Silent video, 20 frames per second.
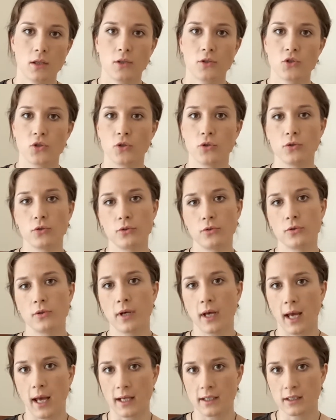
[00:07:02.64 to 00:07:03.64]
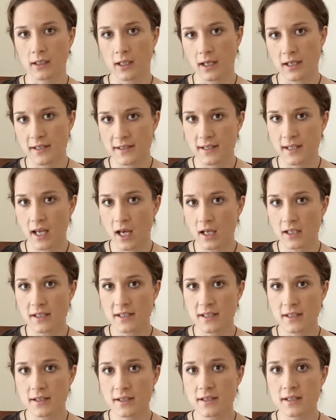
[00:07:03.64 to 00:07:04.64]
To analyze the
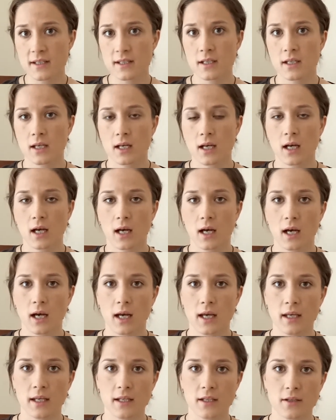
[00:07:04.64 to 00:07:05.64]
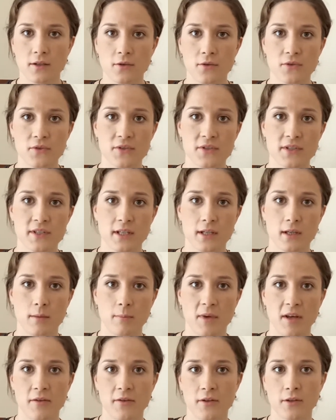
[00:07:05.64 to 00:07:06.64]
answers, I used a
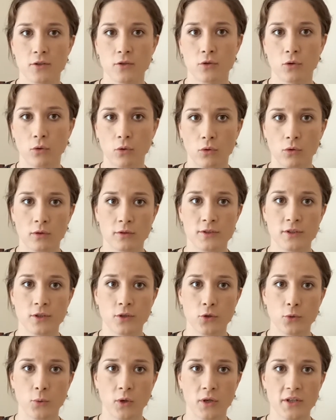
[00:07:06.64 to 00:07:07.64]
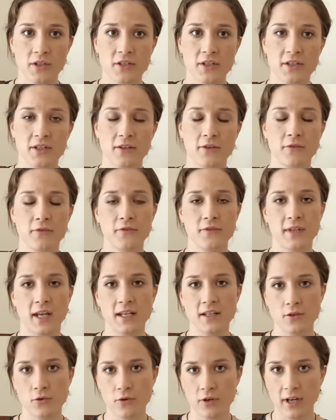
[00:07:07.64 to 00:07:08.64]
method called qualitative
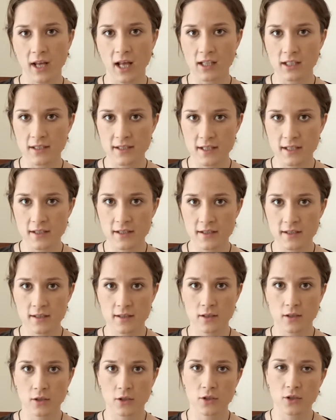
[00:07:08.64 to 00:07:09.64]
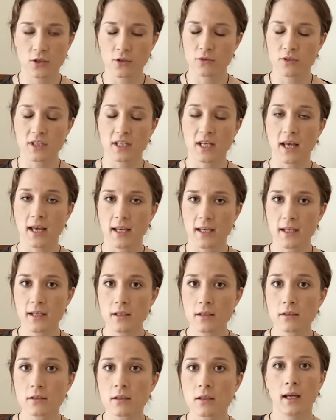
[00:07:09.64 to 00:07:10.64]
data analysis, QDA,
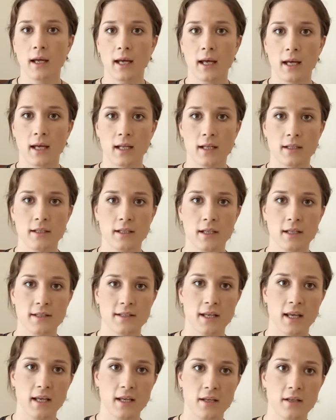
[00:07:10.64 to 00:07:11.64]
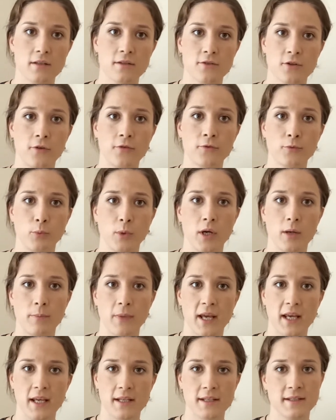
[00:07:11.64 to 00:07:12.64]
and it's a
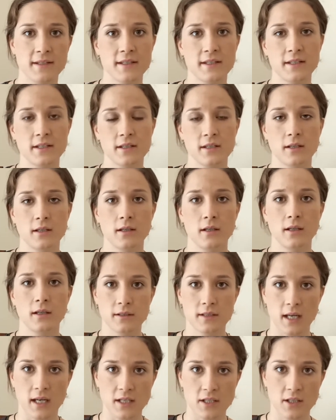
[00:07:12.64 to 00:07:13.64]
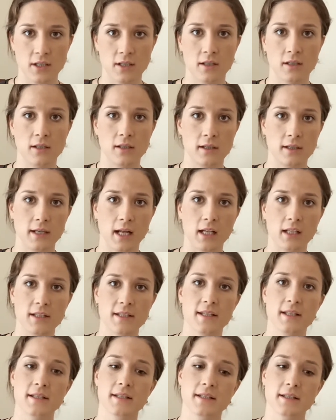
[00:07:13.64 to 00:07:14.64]
software-based data
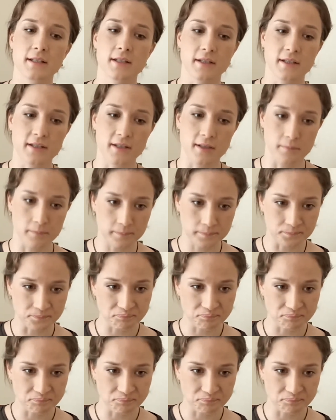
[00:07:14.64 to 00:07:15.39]
analysis system.